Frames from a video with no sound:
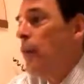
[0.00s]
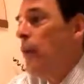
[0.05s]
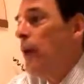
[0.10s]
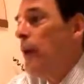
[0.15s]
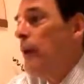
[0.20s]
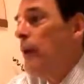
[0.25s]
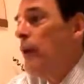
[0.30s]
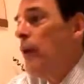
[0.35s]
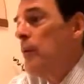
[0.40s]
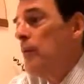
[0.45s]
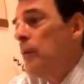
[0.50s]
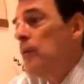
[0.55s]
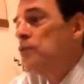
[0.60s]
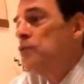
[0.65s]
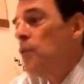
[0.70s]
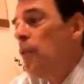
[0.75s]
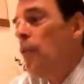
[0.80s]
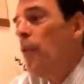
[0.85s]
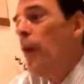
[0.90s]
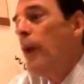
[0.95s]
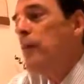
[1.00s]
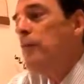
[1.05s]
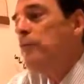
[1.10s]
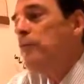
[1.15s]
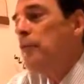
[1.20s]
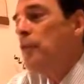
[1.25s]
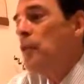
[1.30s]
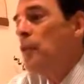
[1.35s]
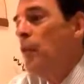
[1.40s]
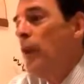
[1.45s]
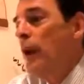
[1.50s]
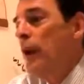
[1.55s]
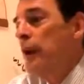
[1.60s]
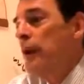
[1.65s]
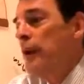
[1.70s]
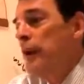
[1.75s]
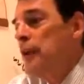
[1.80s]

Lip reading: Almost one for one.